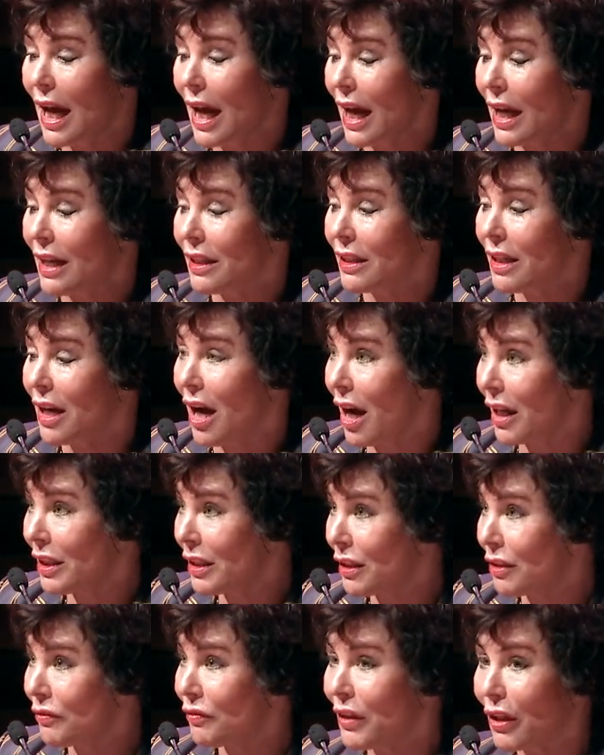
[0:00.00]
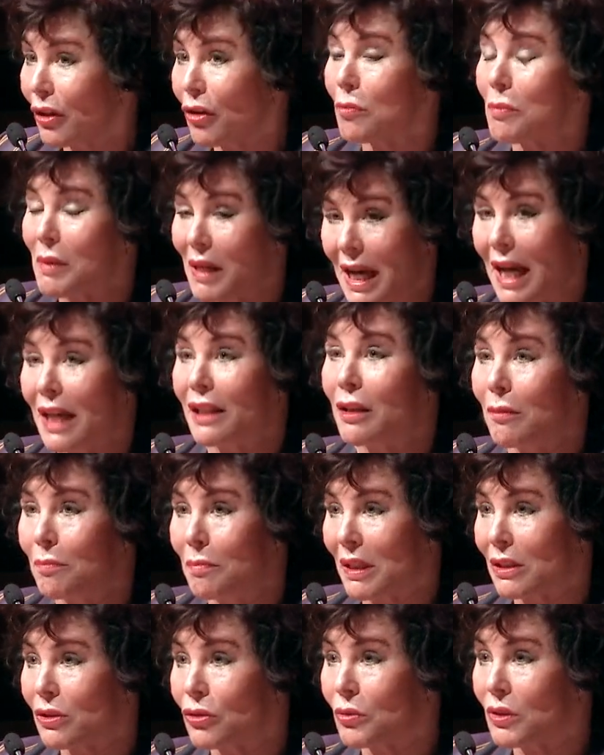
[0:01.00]
and cognitive therapy had the
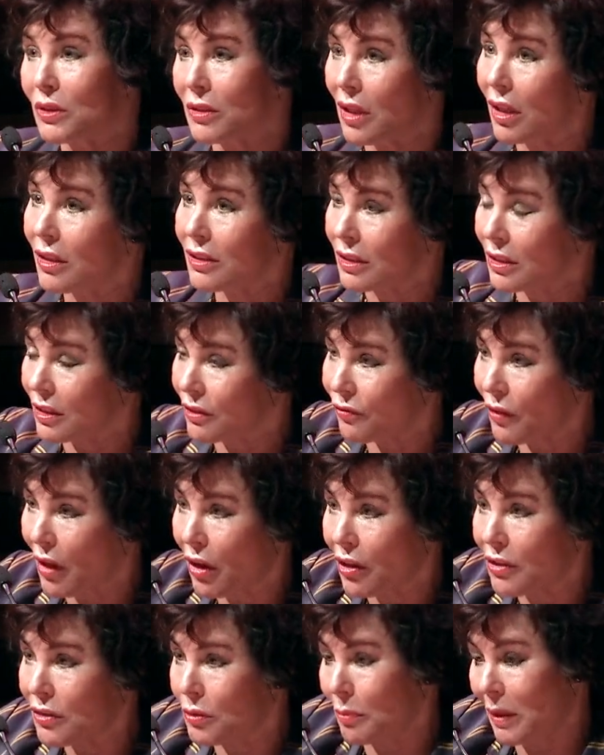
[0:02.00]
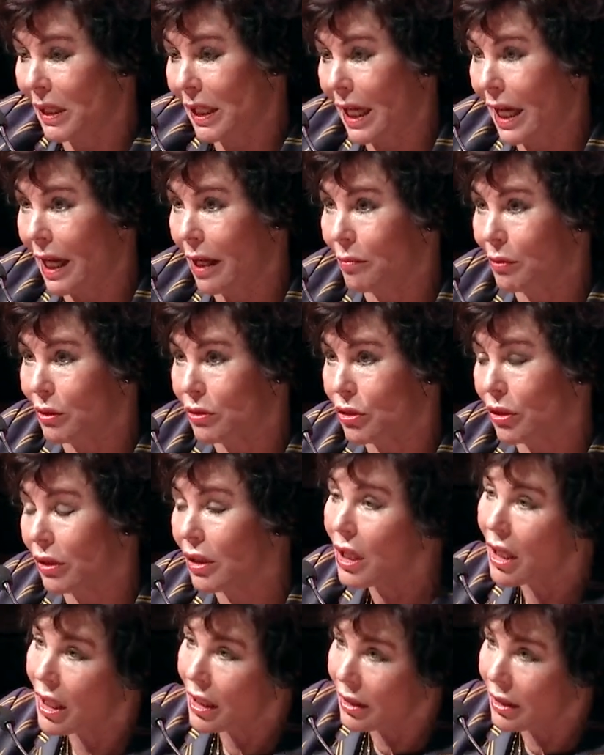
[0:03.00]
best results as far as being able to